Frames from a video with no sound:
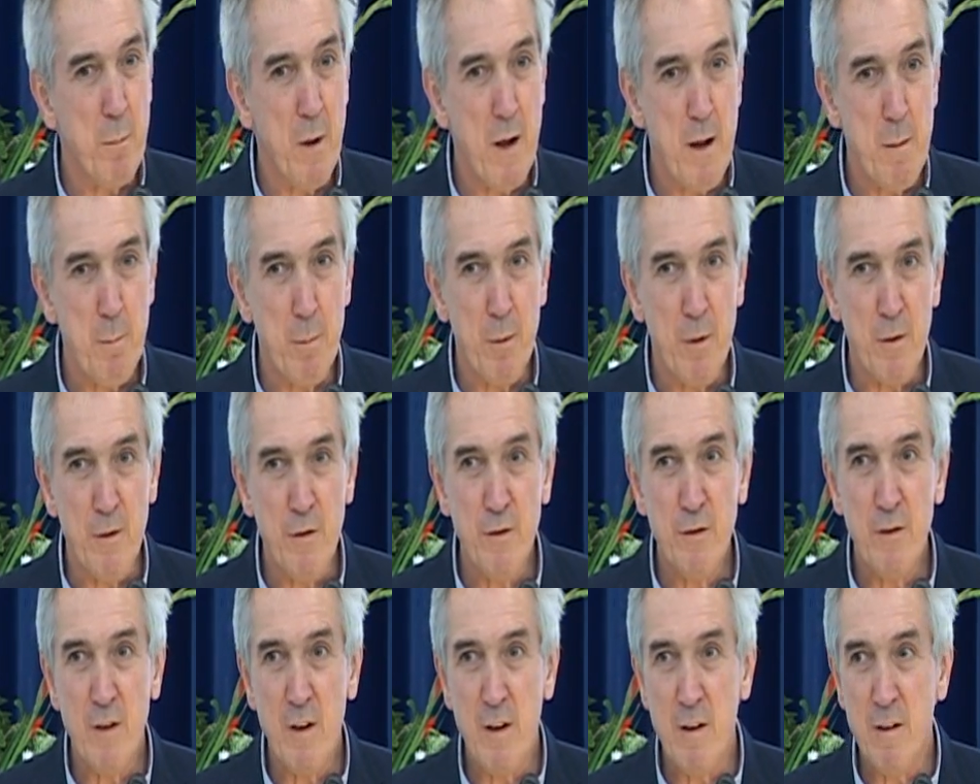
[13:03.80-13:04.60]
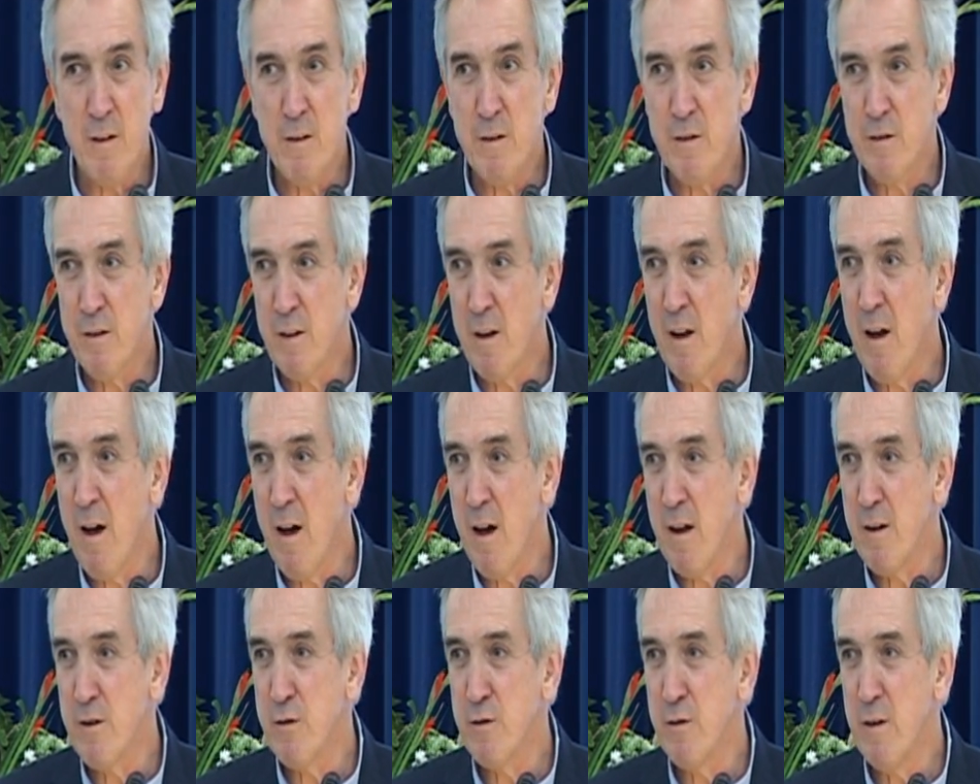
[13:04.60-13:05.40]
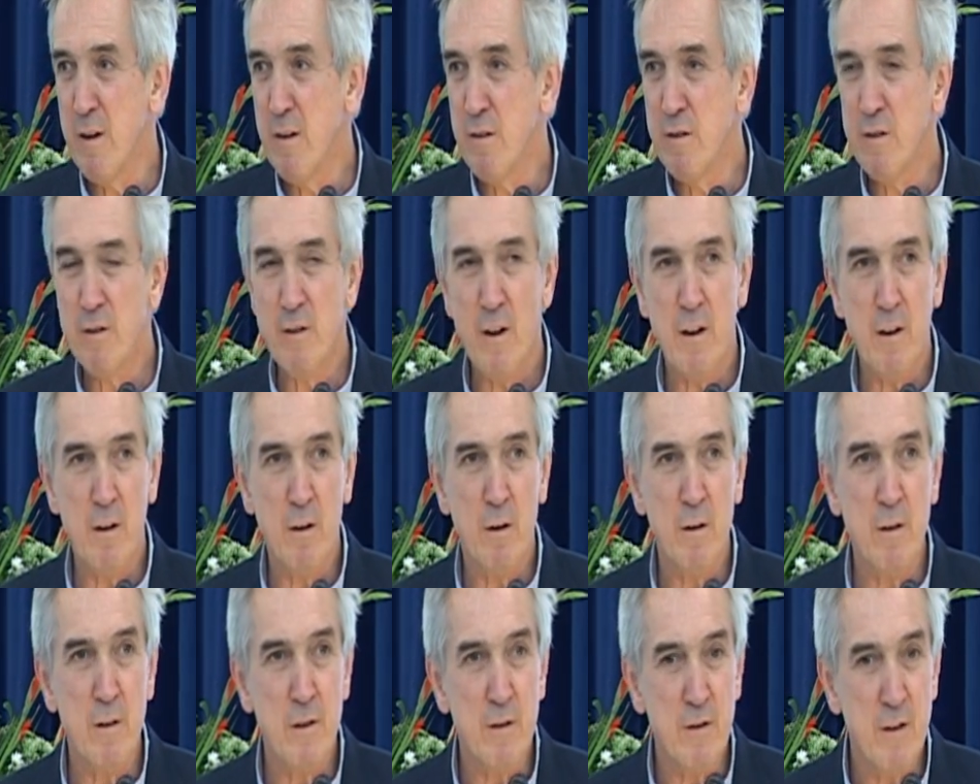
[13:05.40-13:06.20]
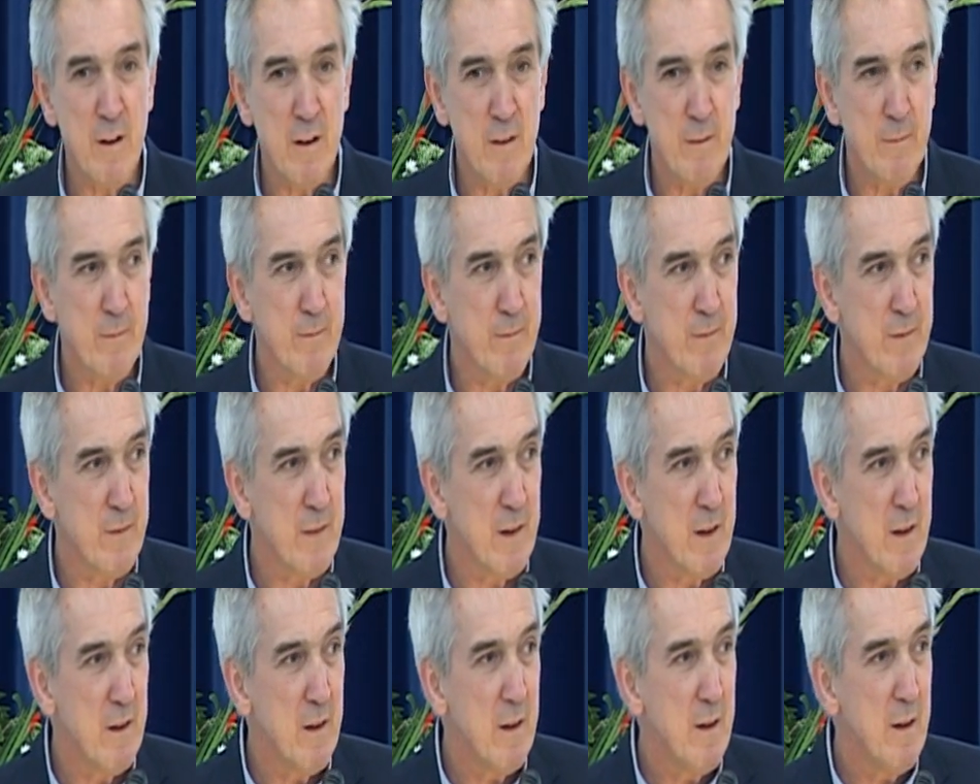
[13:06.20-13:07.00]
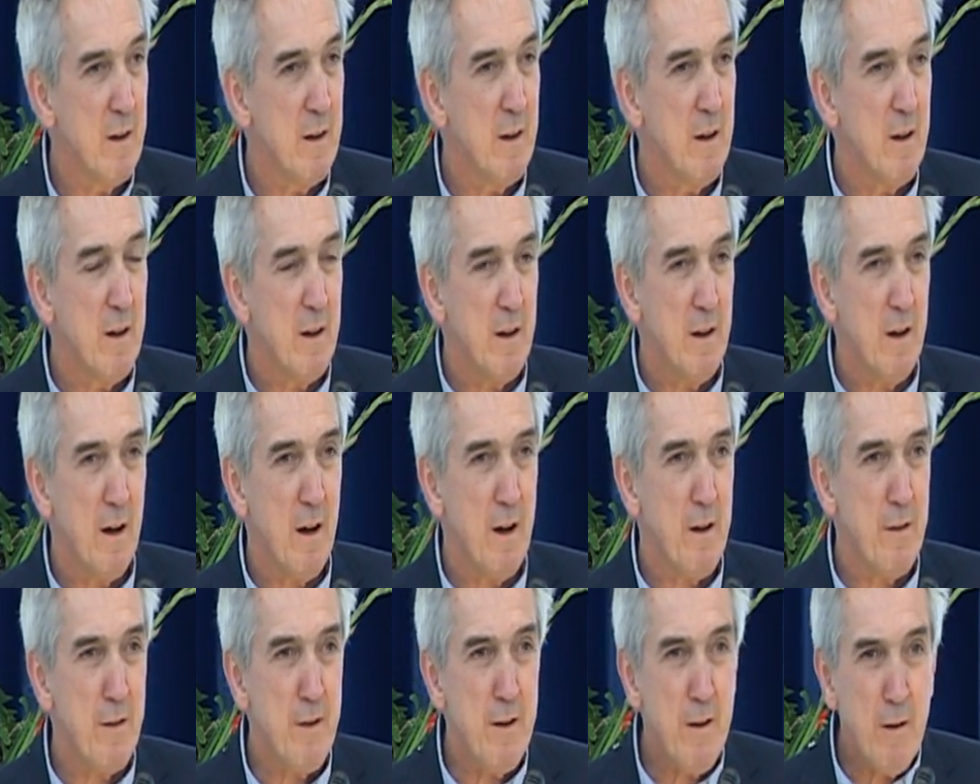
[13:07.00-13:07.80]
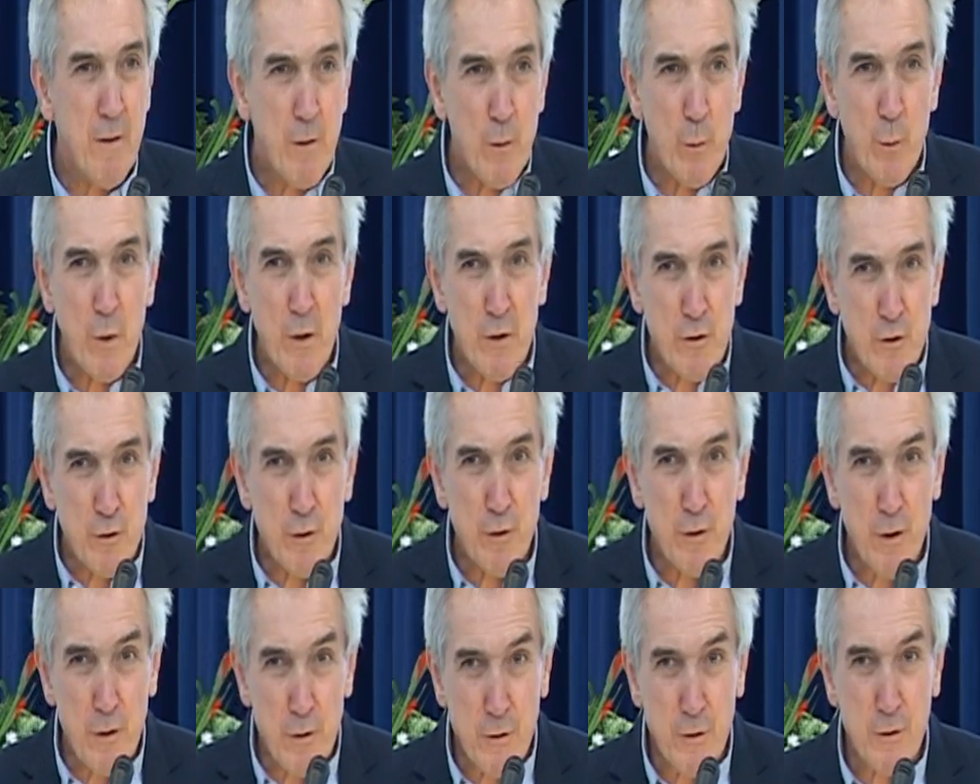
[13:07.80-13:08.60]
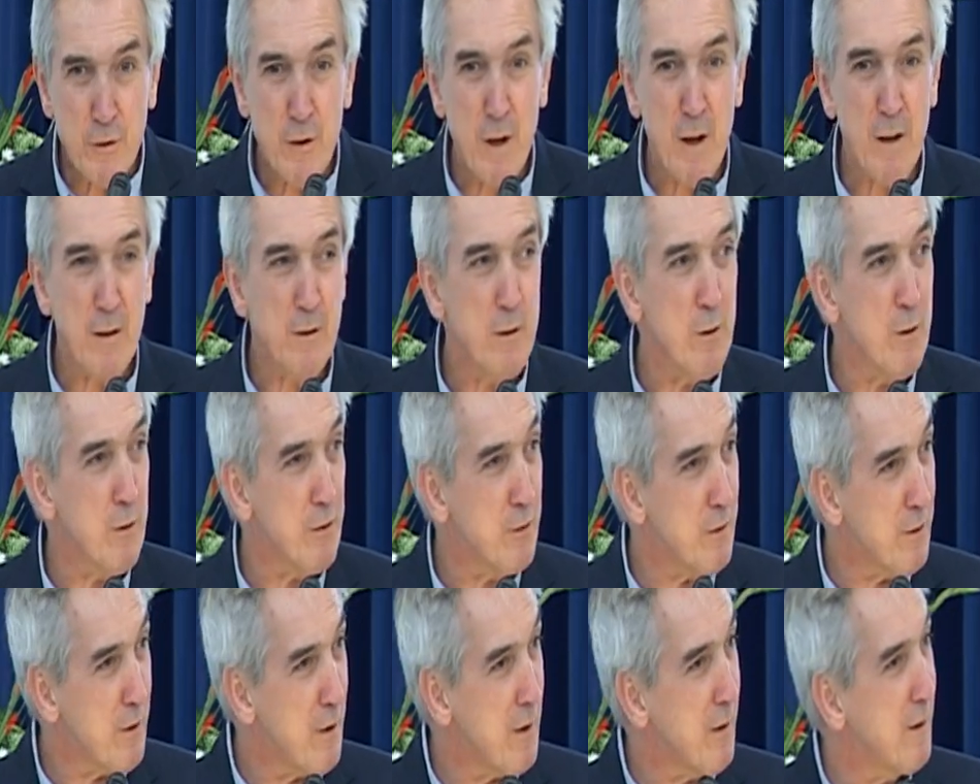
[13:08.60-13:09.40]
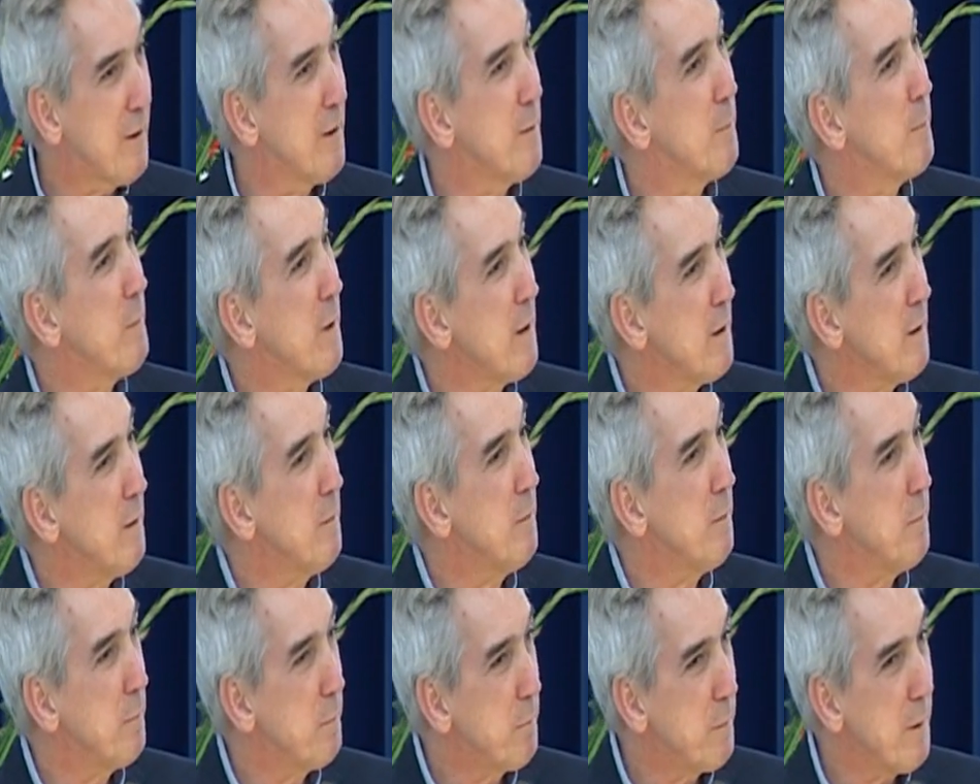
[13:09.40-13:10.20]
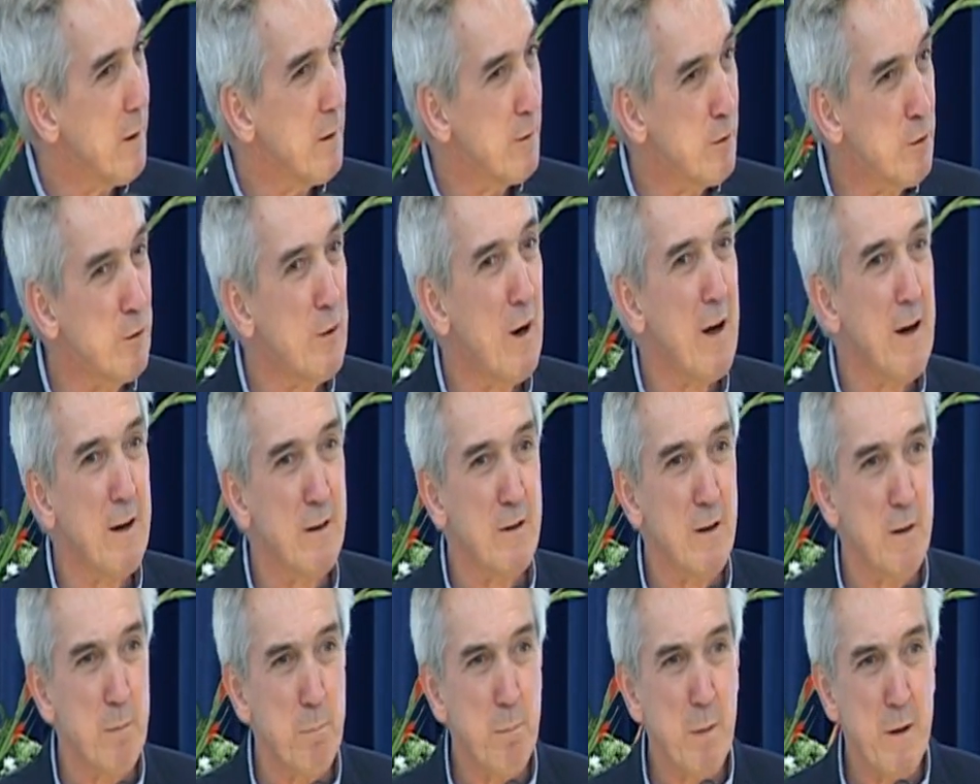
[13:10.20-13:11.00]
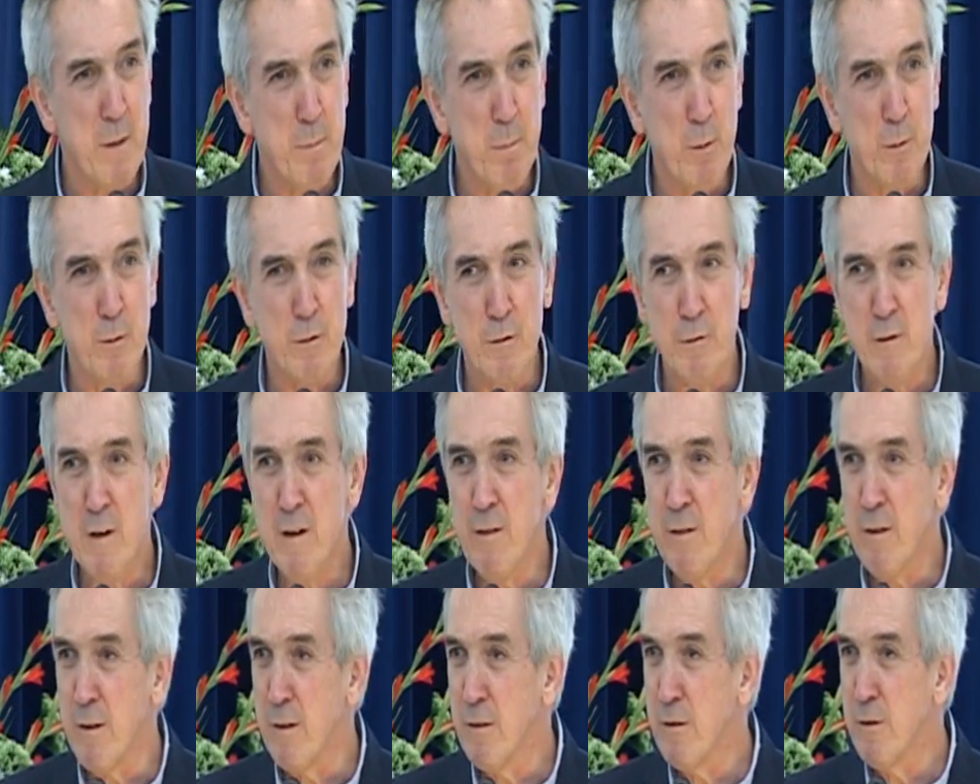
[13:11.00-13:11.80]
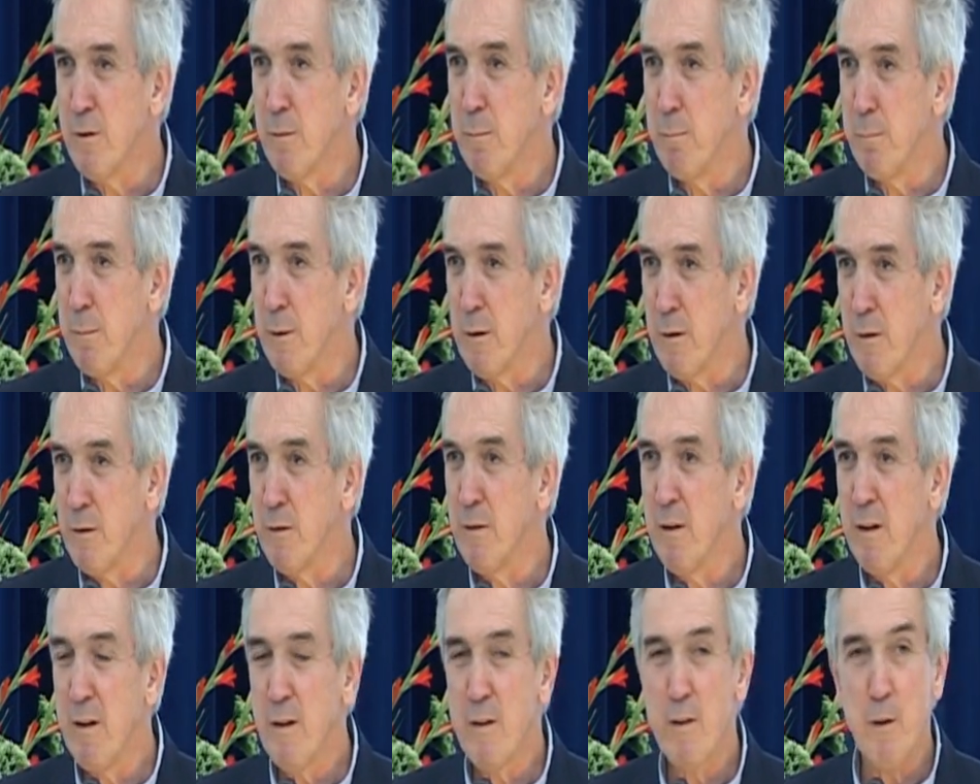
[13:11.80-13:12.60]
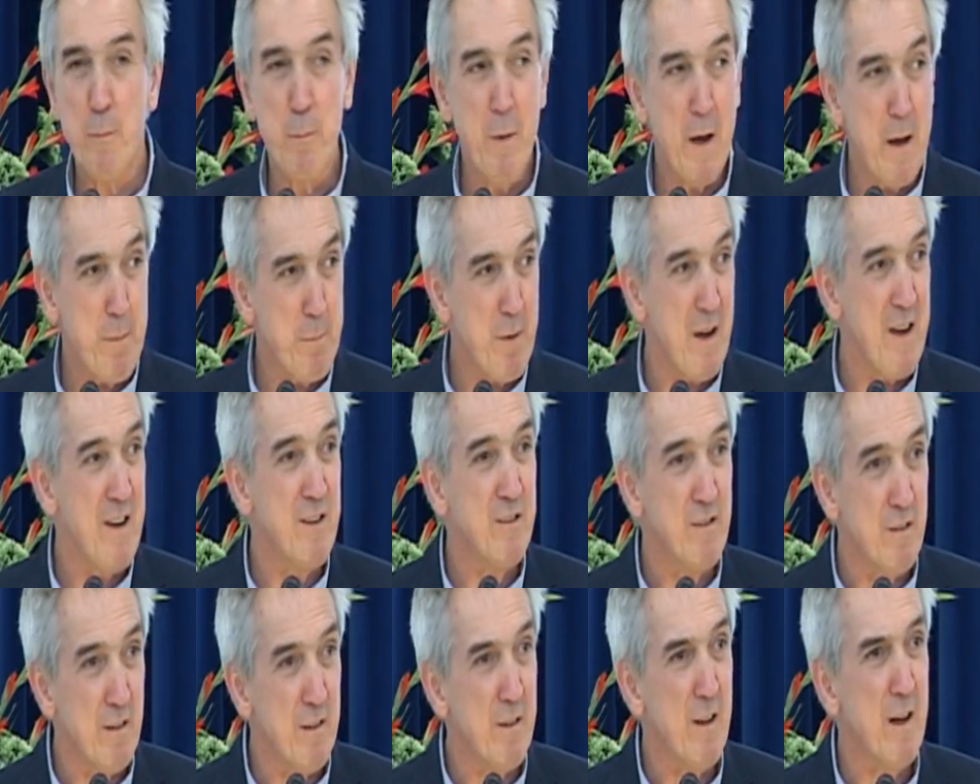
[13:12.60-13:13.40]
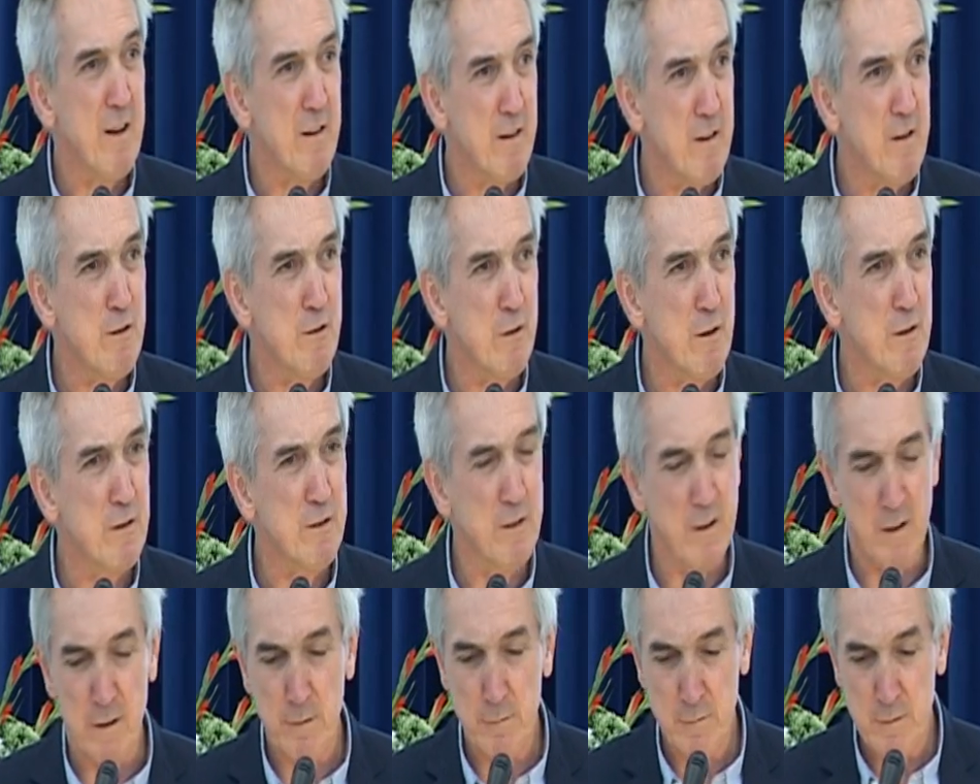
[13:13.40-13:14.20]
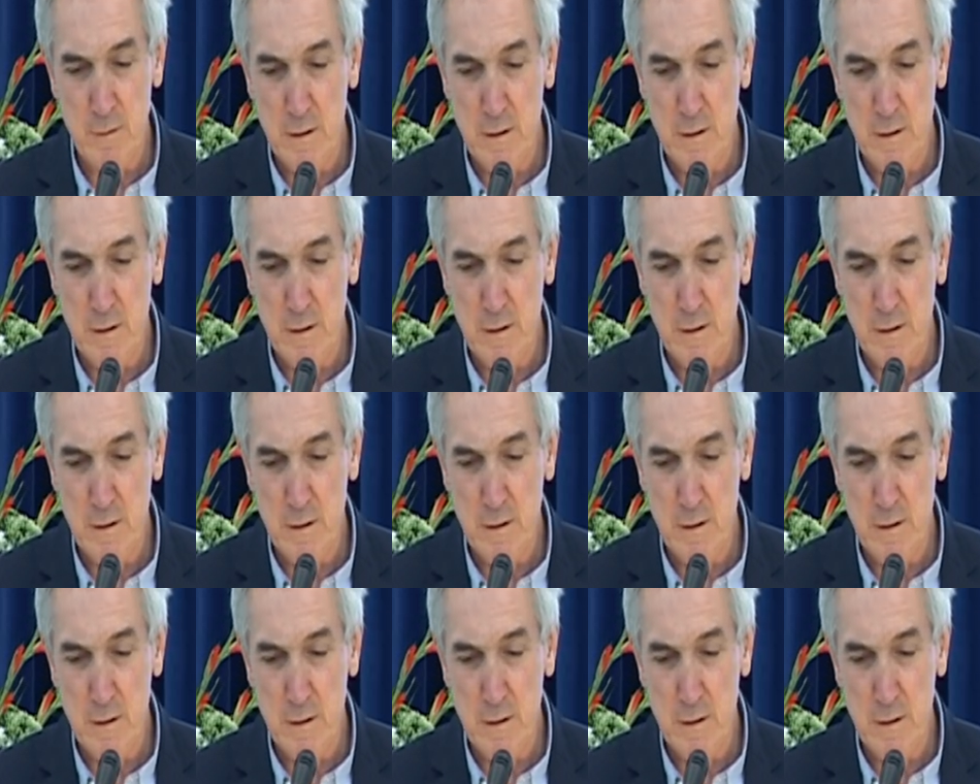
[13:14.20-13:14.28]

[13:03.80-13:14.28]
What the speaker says: papers in psychiatry and psychology. I think the word transdiagnostic may be attracting people to read this, because the paper isn't that interesting.